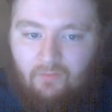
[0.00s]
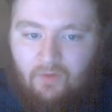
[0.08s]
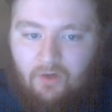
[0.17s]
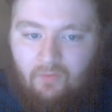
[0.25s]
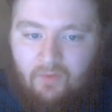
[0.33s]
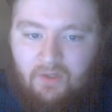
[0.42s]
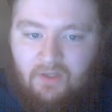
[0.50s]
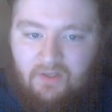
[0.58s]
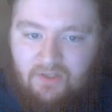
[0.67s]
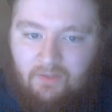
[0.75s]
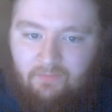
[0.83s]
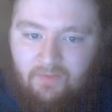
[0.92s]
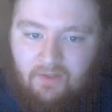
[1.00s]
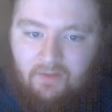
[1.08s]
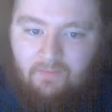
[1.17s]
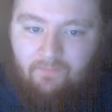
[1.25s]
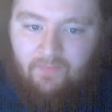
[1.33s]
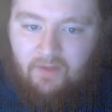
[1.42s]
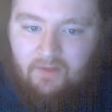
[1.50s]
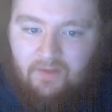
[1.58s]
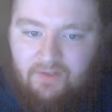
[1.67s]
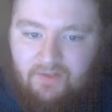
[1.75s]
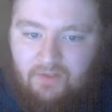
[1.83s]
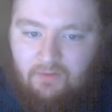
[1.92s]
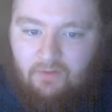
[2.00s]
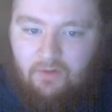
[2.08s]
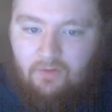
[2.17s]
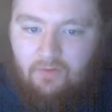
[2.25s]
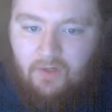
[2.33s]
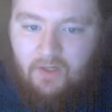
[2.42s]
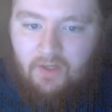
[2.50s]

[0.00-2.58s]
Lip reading: Well, we get something that is 0